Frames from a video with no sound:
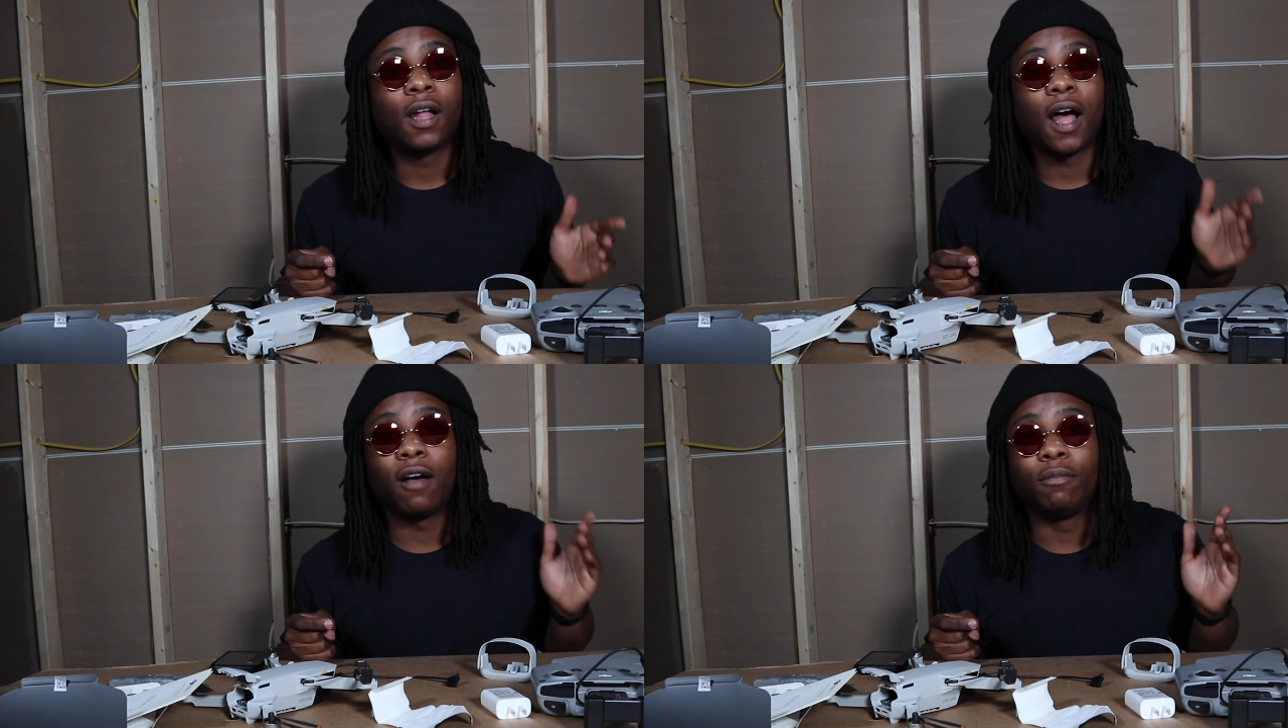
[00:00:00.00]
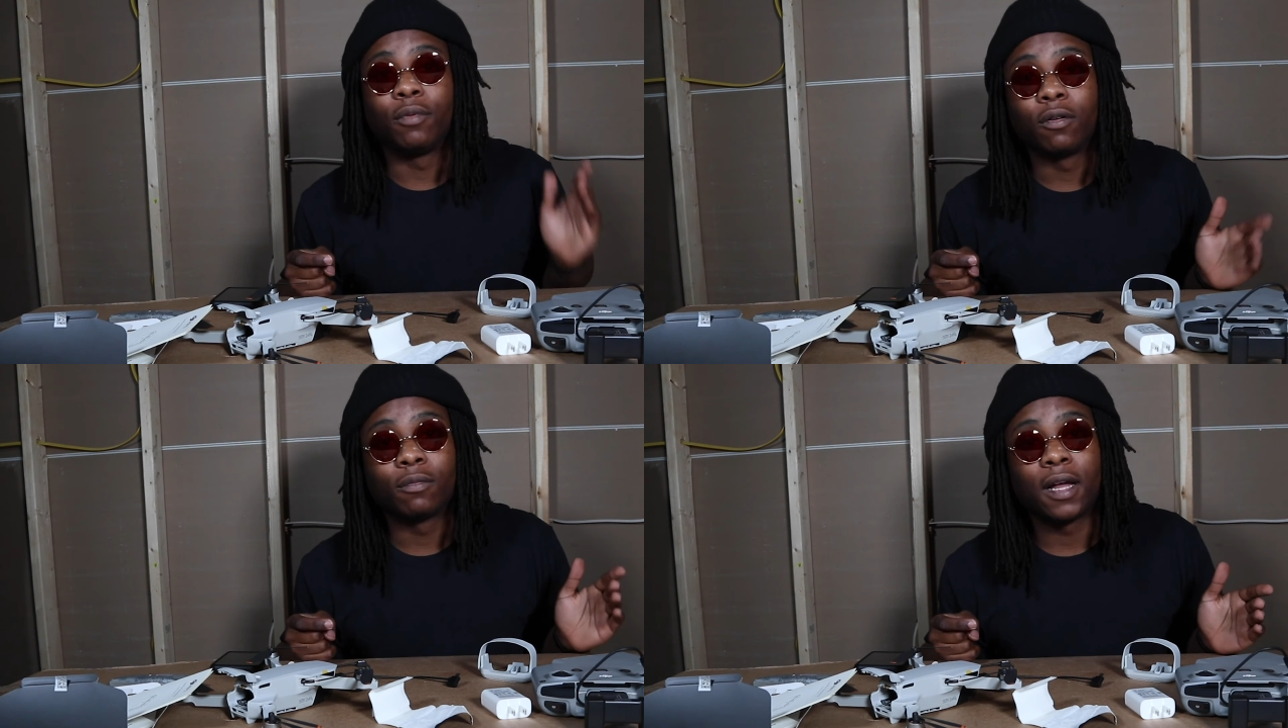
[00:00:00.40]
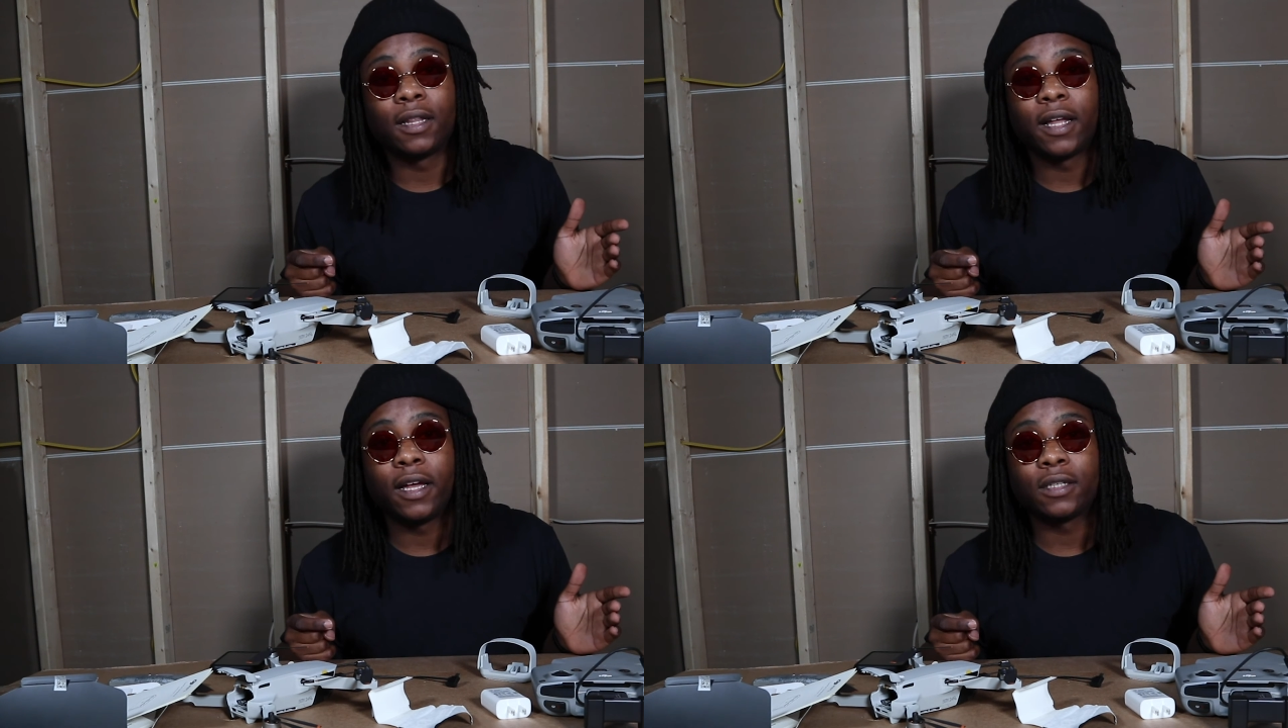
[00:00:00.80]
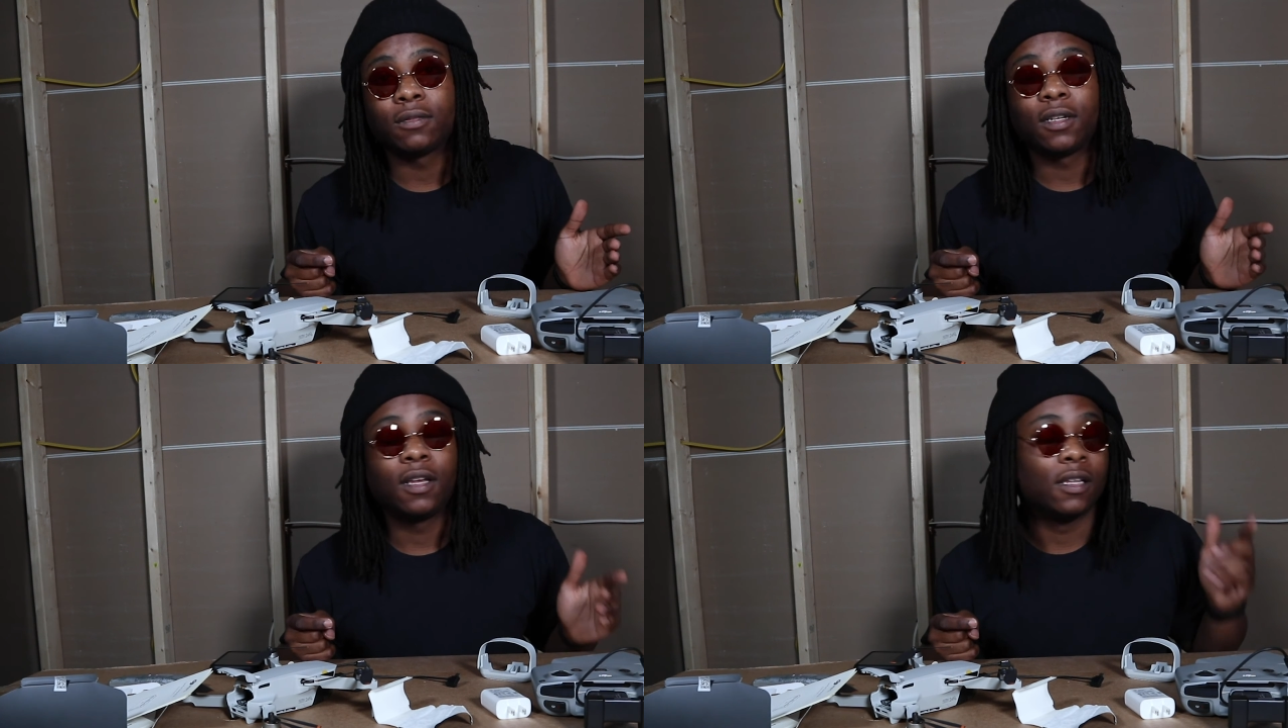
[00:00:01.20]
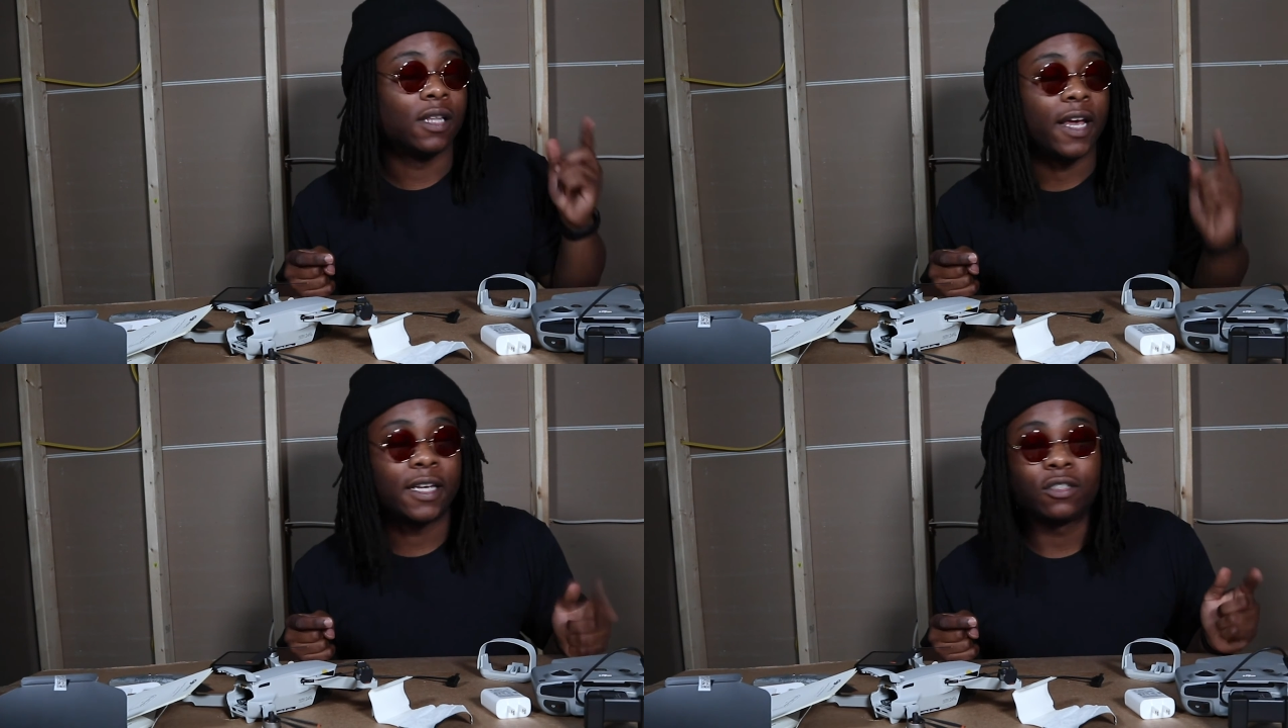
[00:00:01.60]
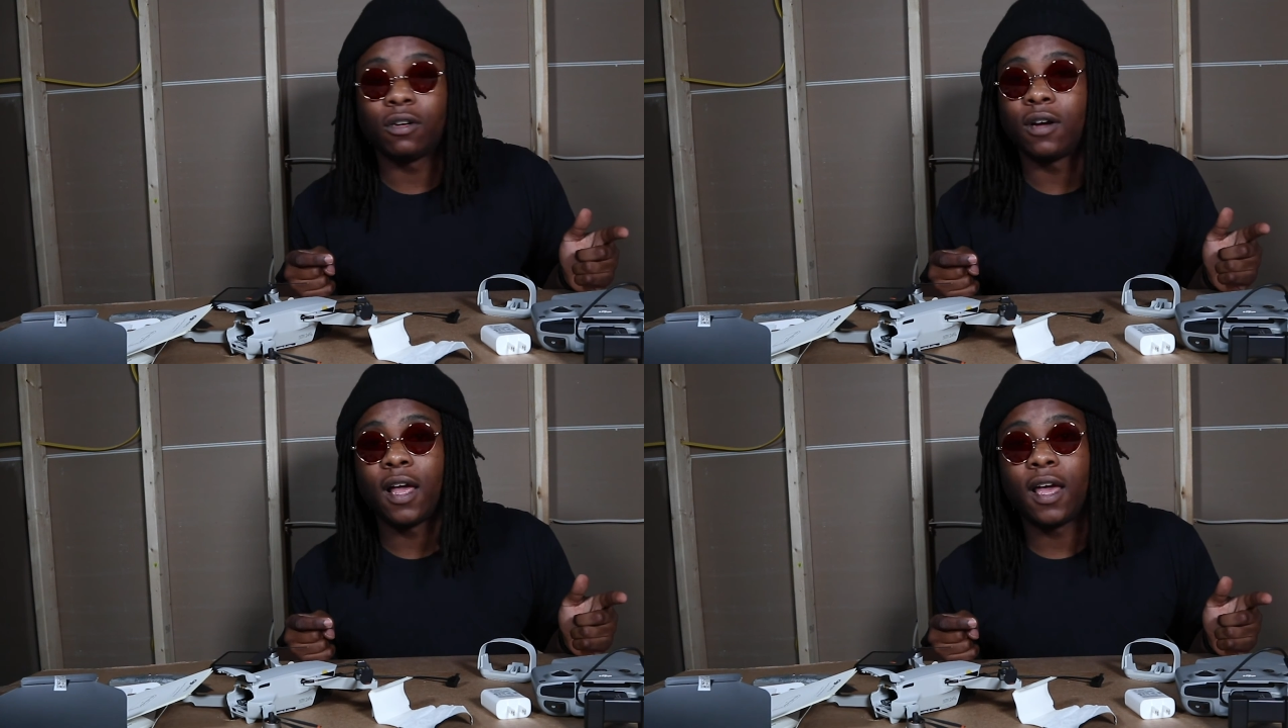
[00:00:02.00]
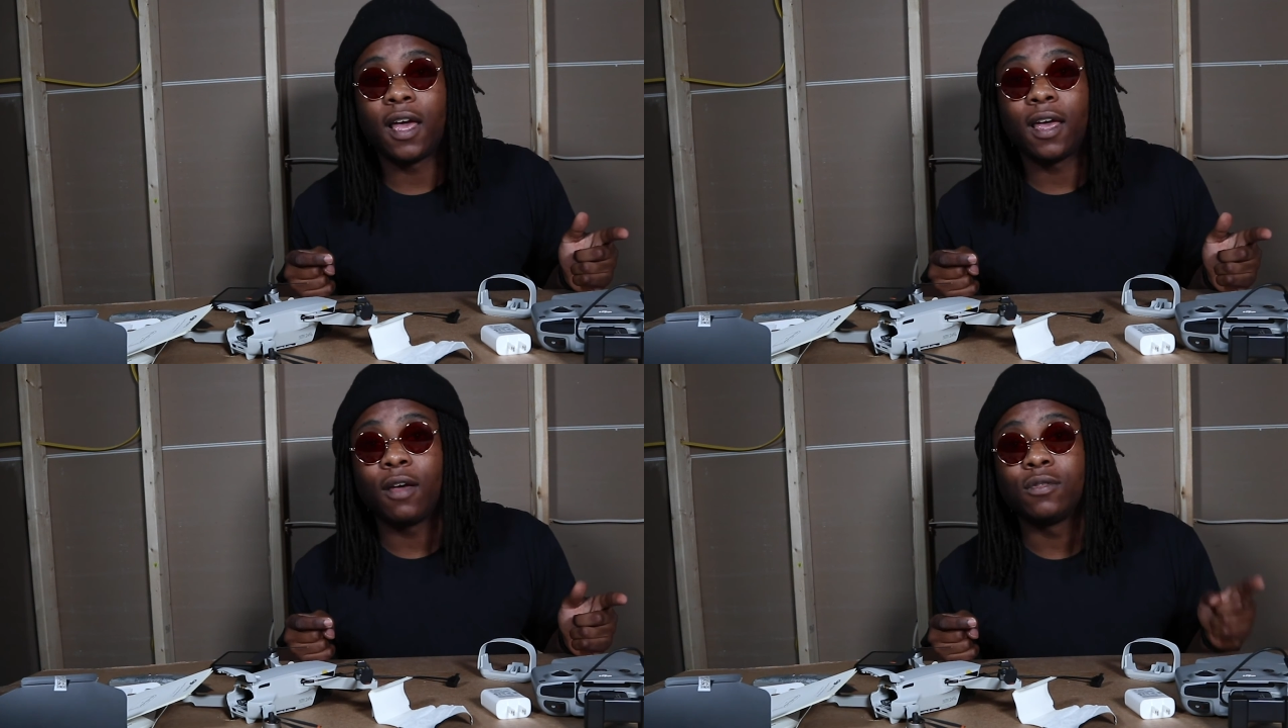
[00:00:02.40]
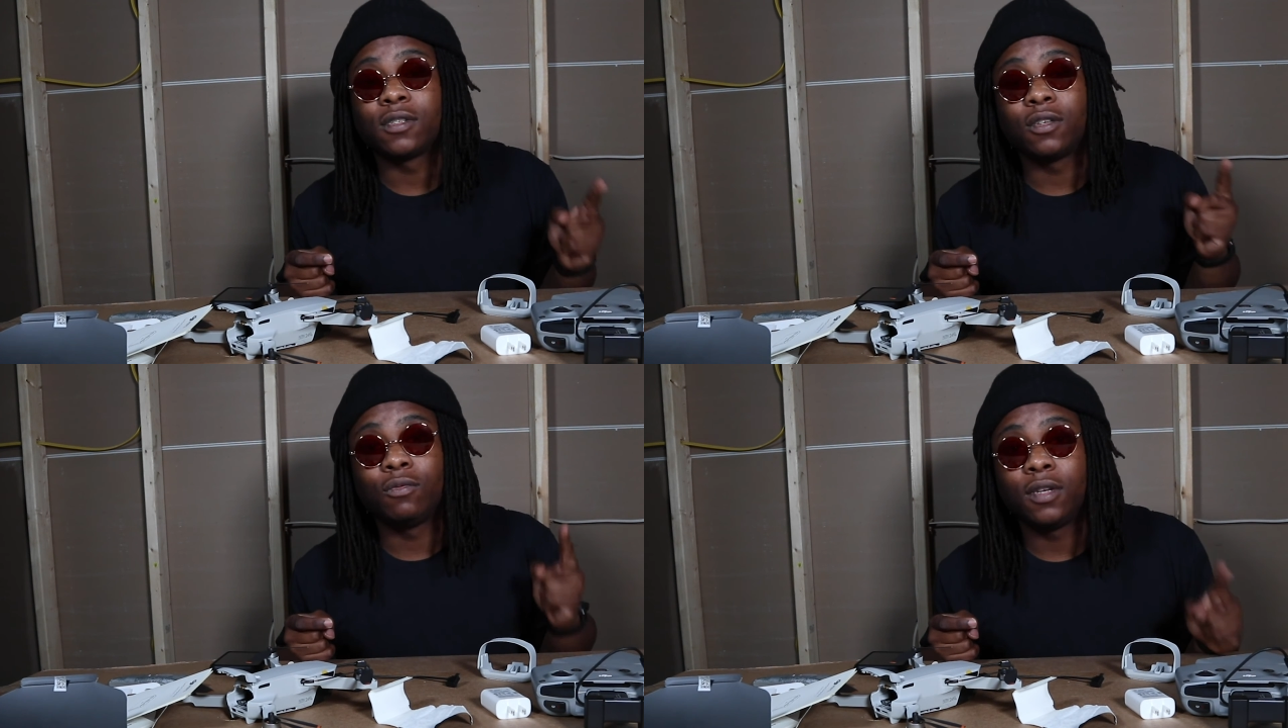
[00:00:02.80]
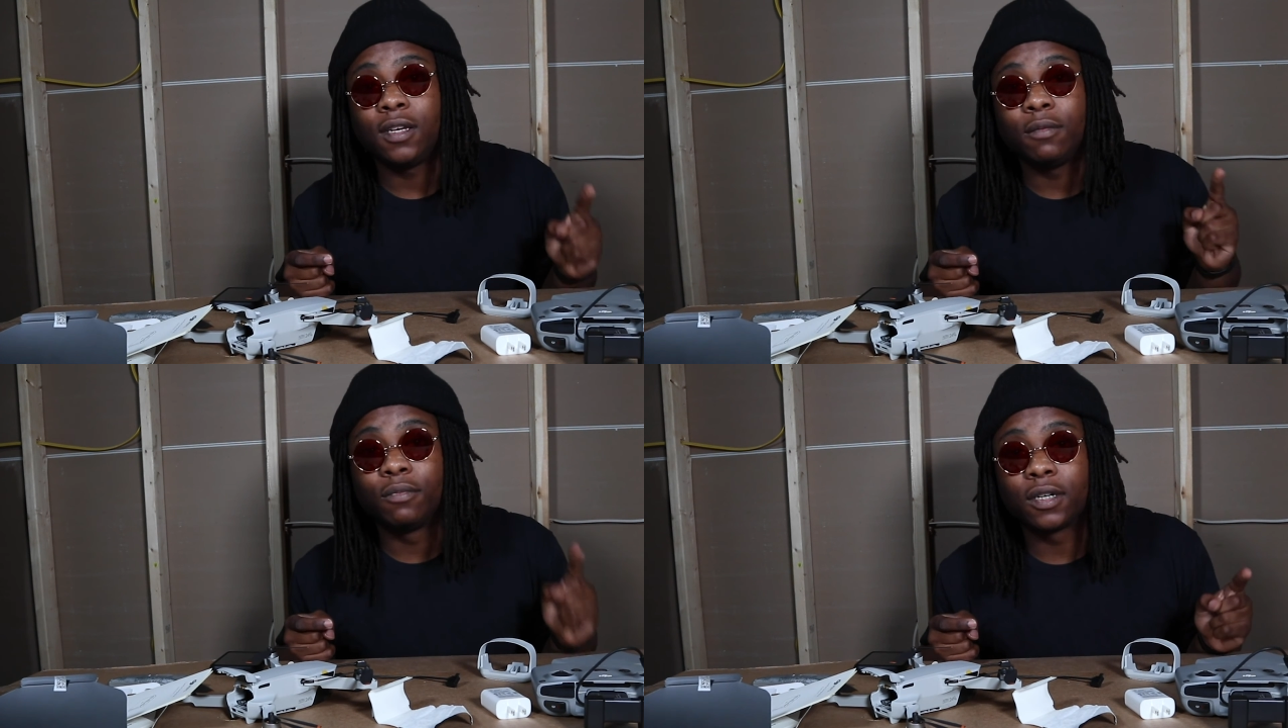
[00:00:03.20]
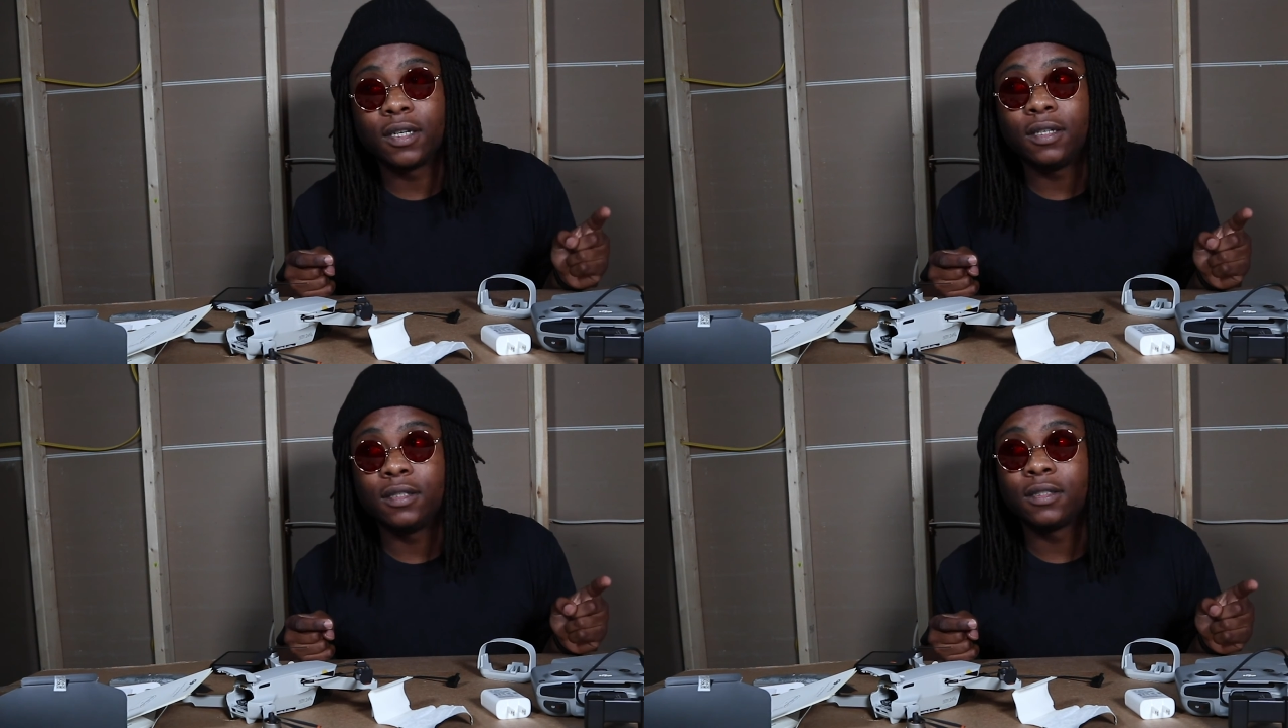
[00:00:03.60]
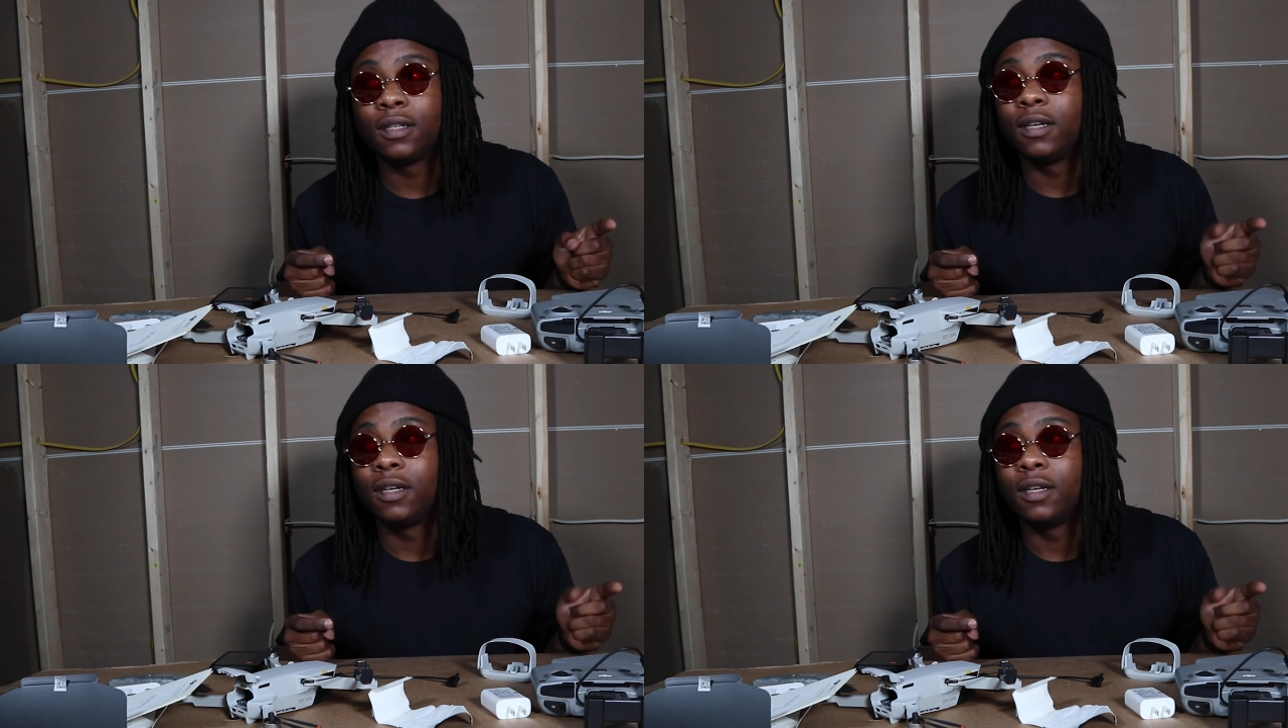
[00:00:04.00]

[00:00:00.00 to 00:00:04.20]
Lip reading: I broke my last one. Last drone I had was a unique breeze.